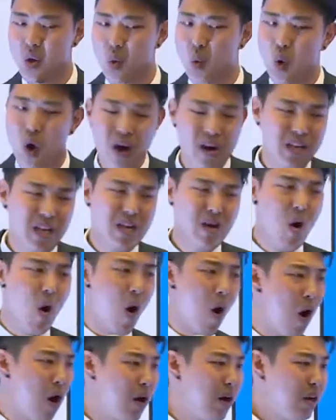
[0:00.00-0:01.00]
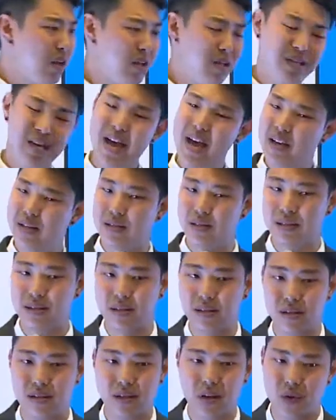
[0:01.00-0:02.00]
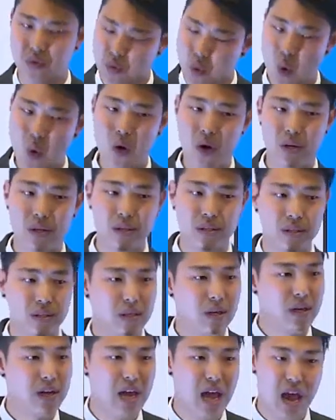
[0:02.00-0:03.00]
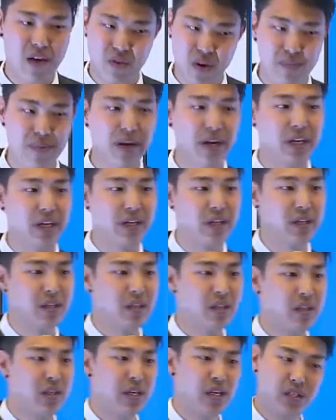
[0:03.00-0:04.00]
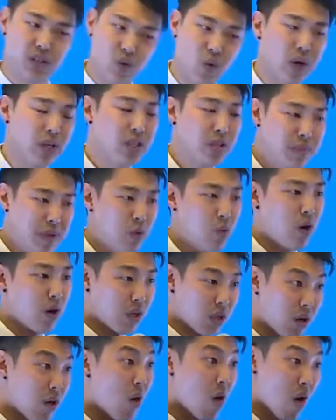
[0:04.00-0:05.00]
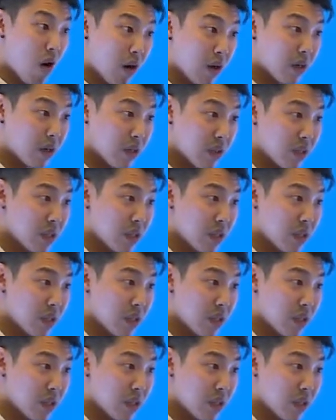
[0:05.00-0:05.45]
Working hard, yes, of course, everybody is going to be working hard.